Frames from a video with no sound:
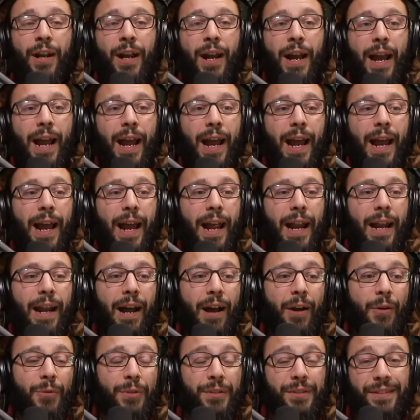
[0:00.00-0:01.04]
and
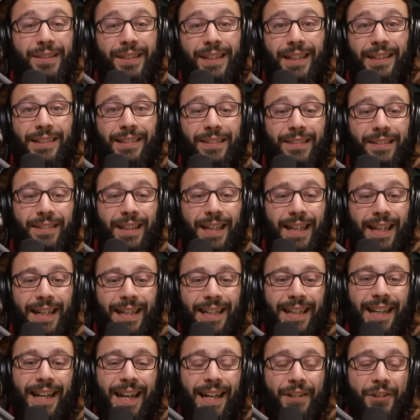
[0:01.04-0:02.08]
I was seeing this
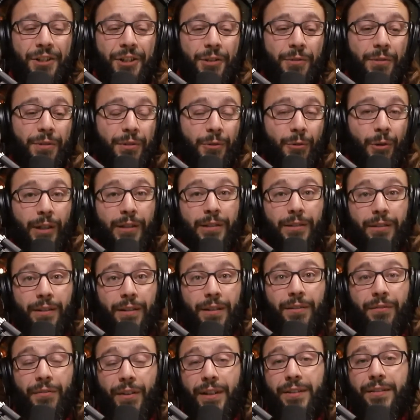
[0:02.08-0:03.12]
lady, and she was going to
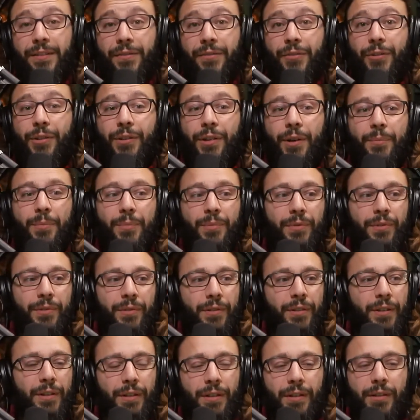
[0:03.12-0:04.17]
this festival up in,
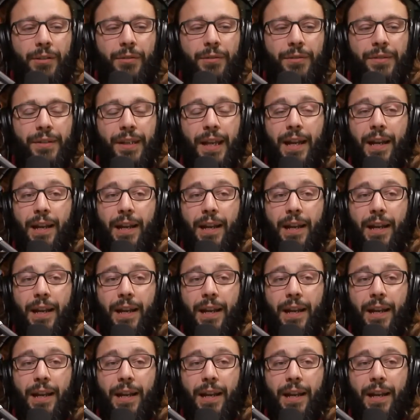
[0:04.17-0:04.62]
in Lutsk.